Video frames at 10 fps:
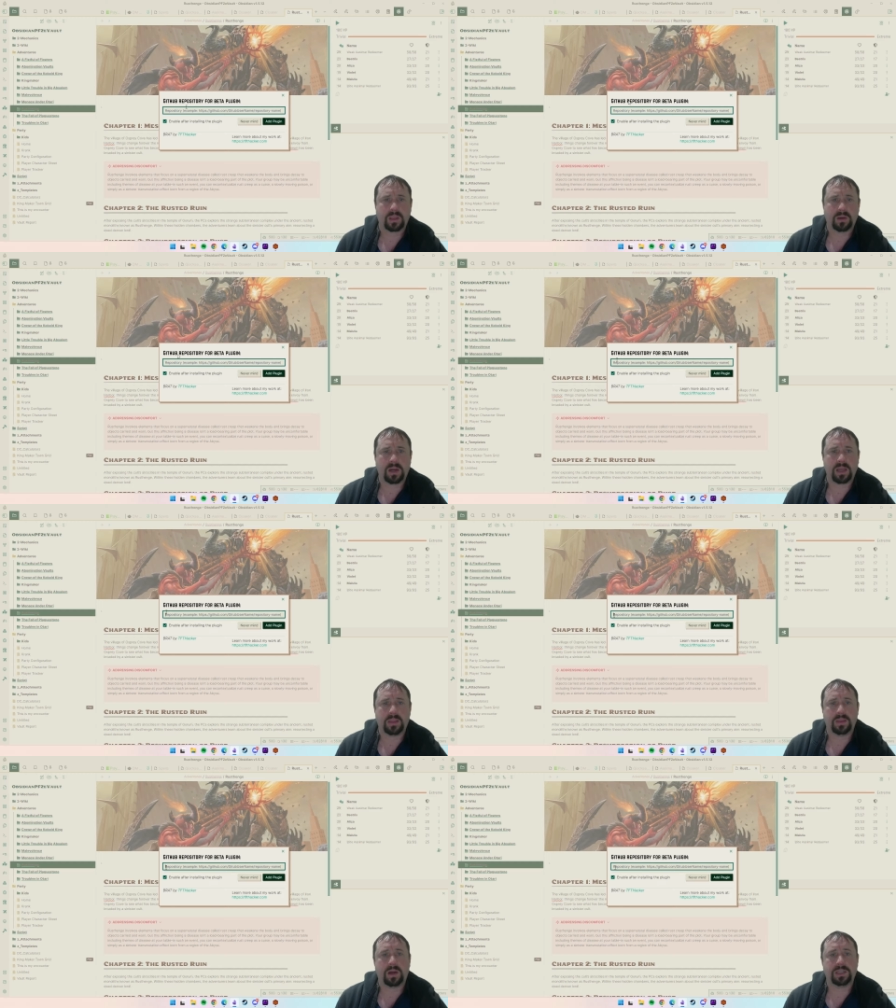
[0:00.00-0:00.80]
All right, and
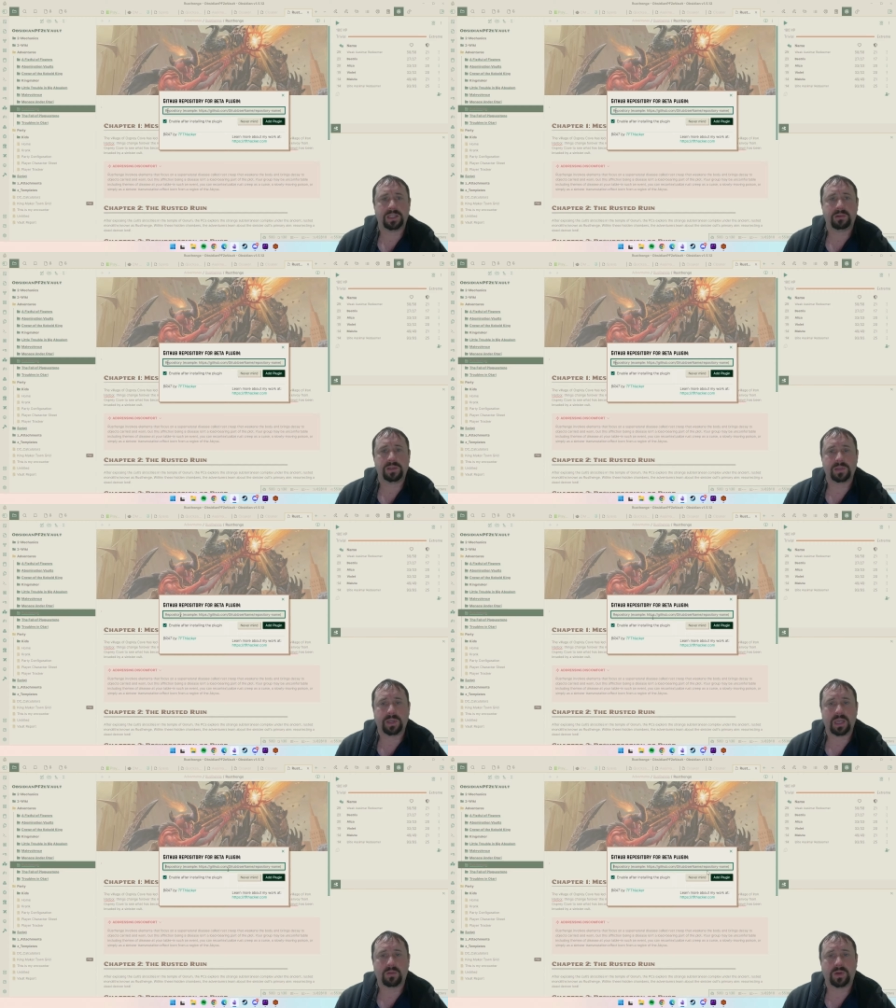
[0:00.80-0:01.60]
the idea is that we
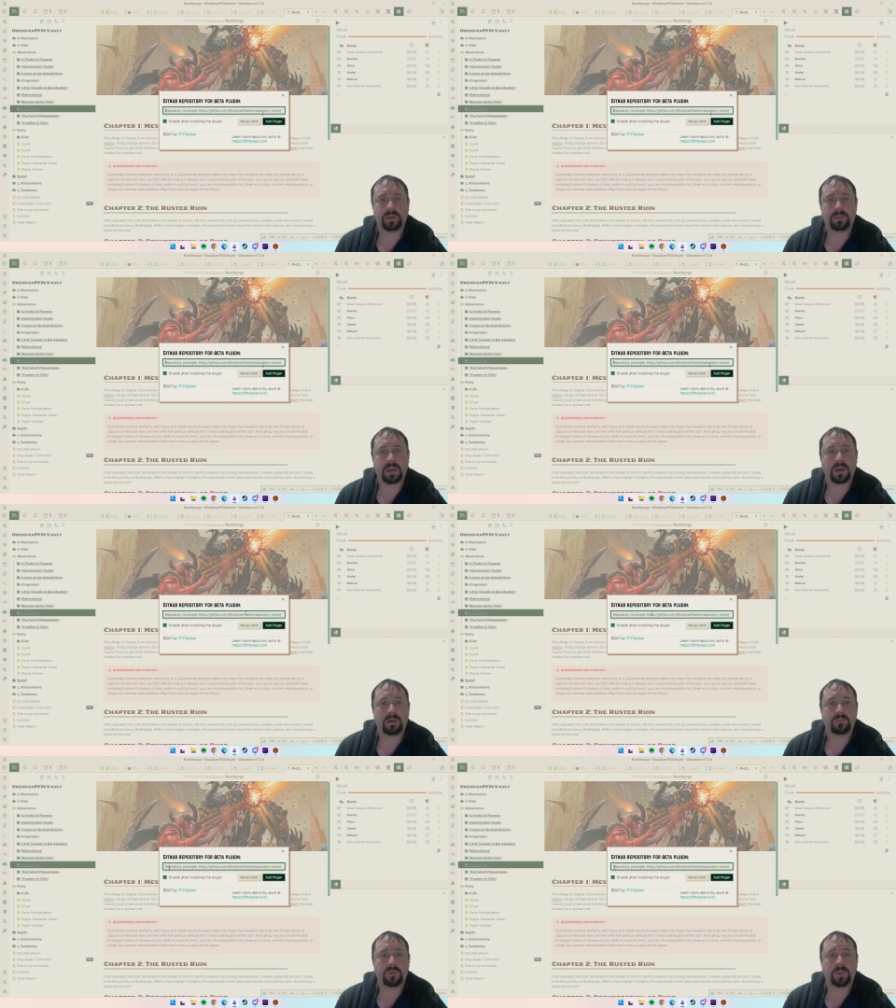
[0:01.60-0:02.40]
get a
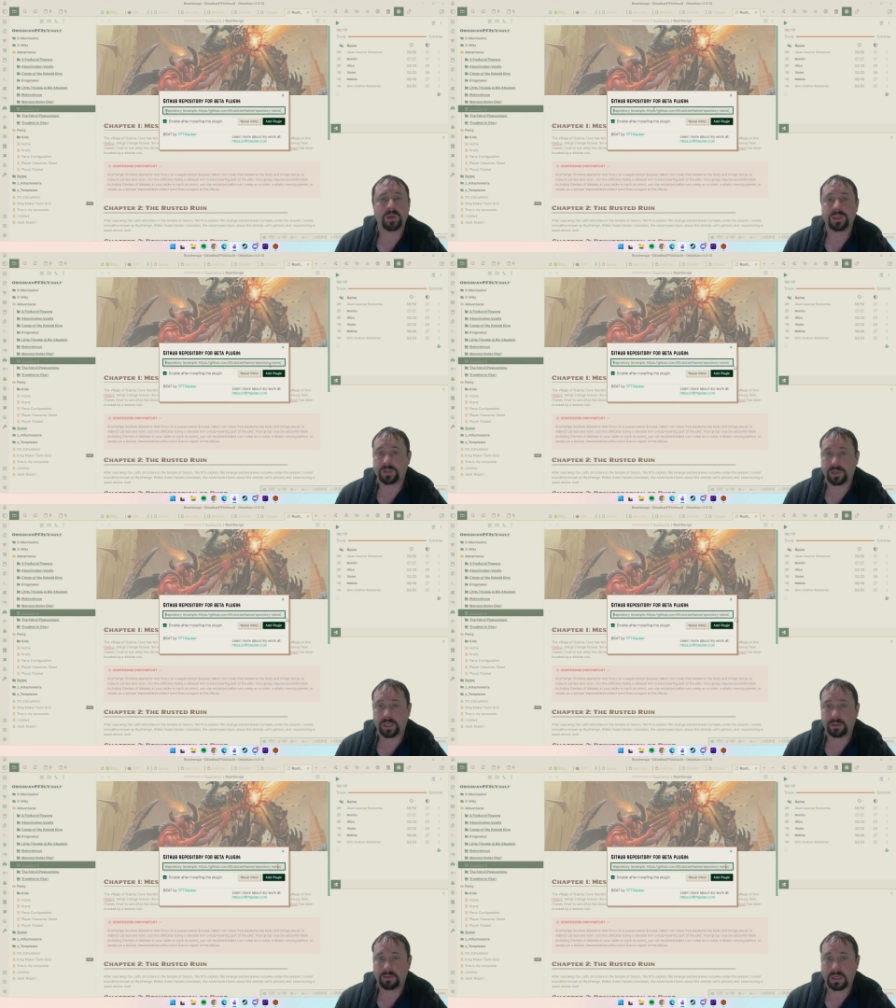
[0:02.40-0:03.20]

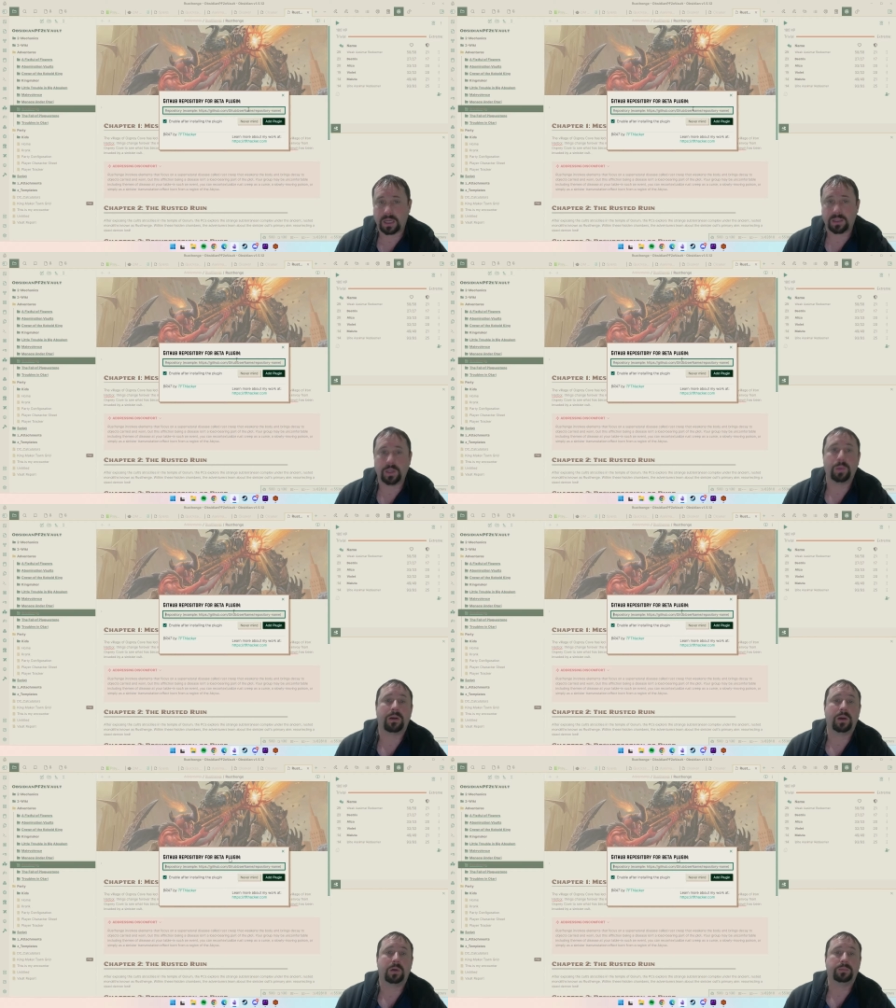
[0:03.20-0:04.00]
repository
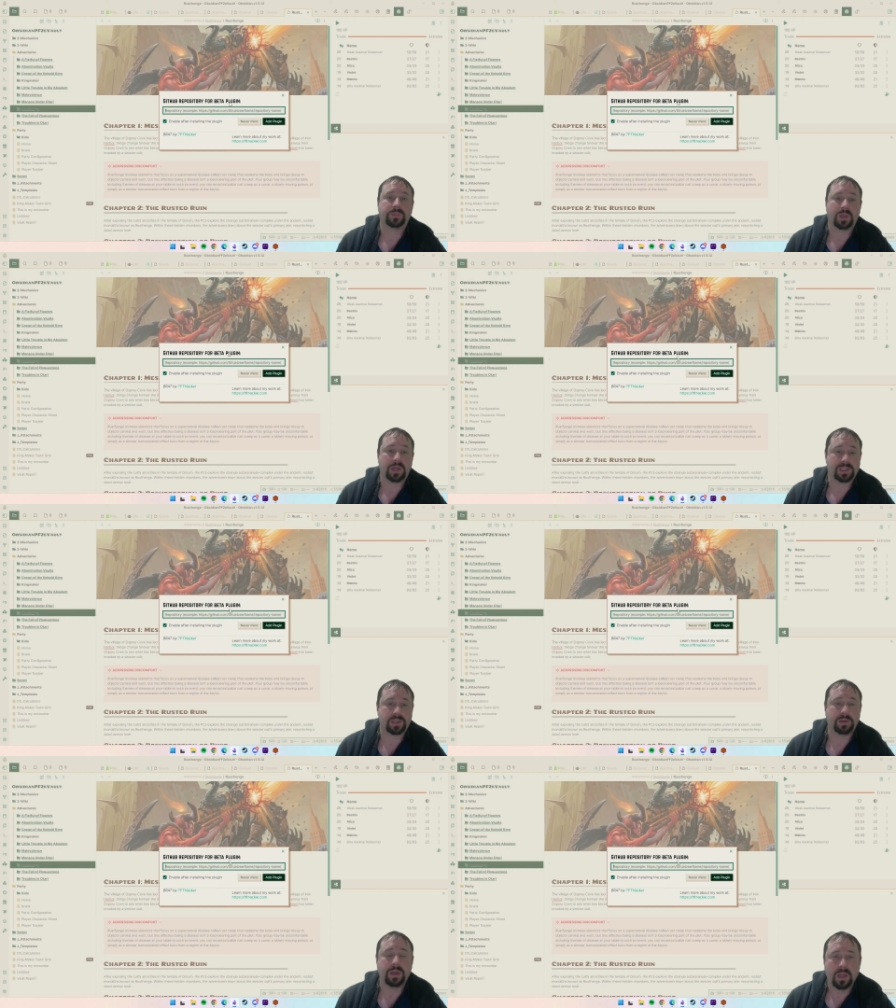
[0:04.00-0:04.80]
URL. All right,
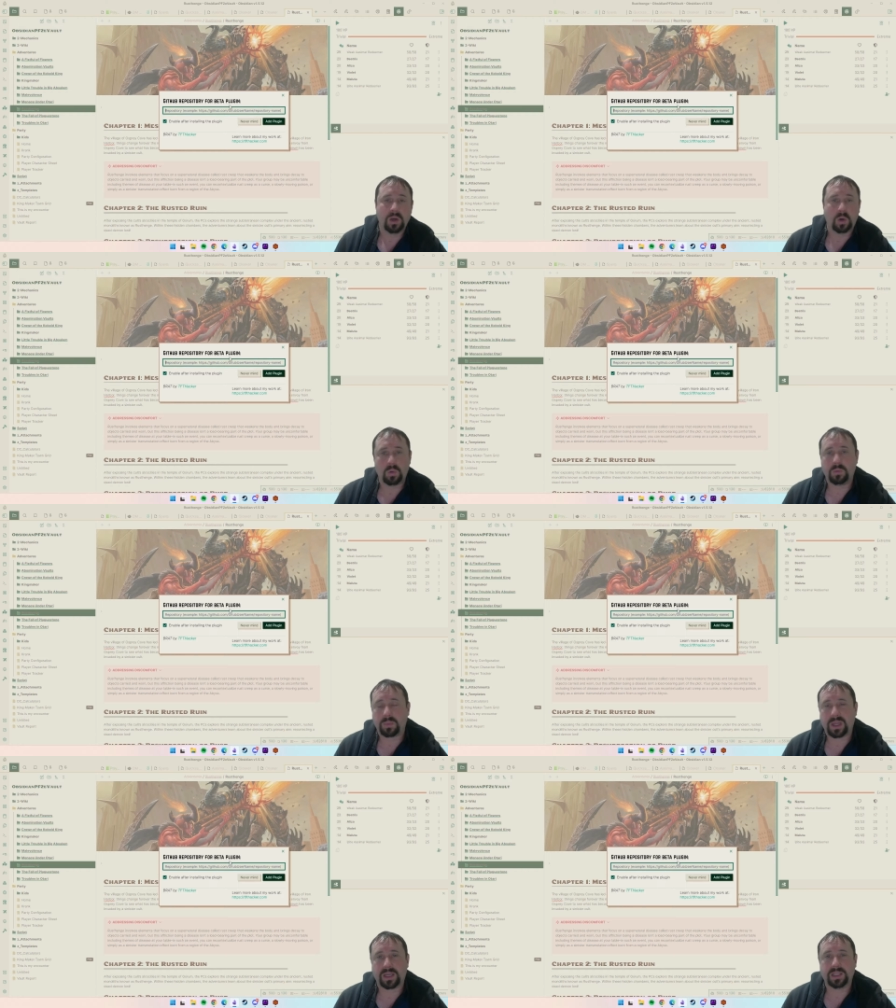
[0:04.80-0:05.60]
so all
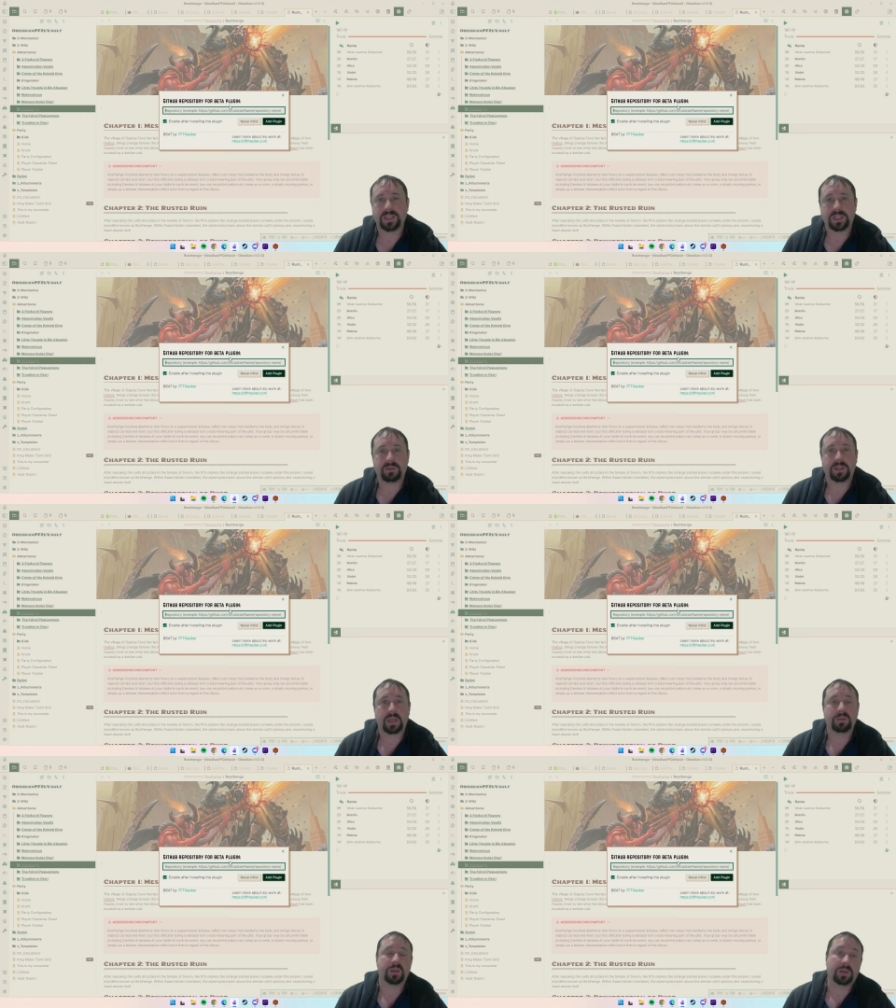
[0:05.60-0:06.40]
plugins are generally
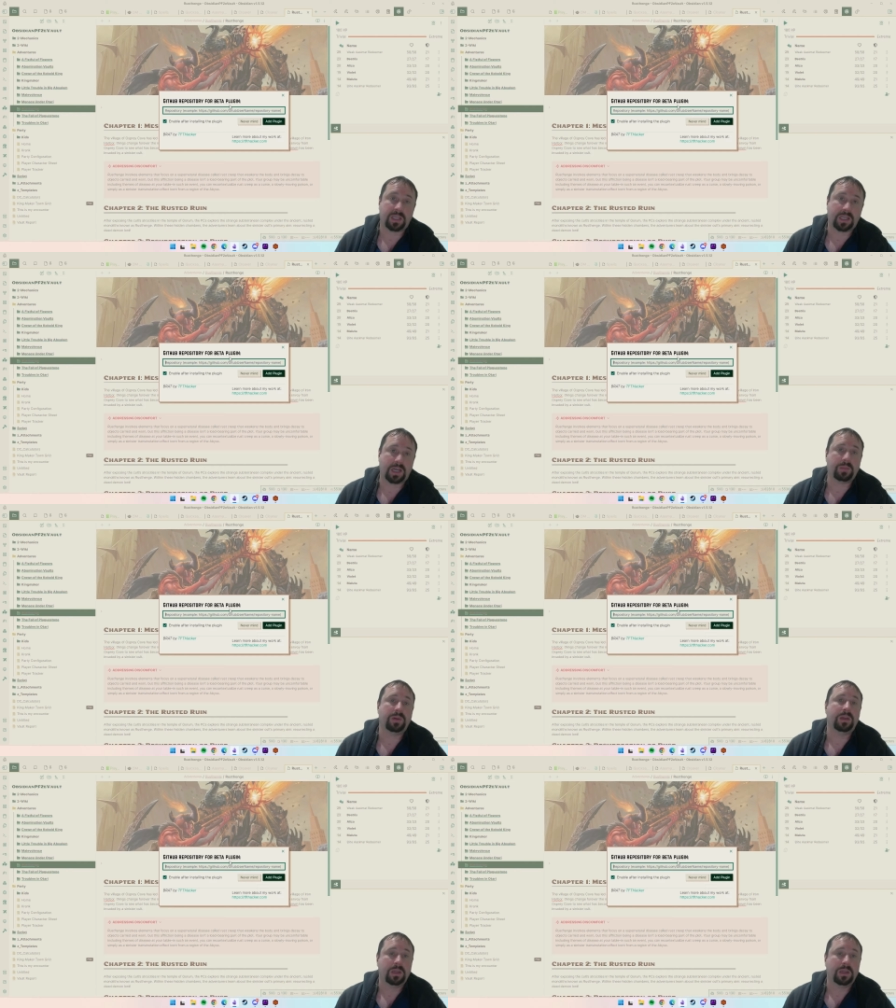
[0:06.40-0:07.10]
kept on GitHub.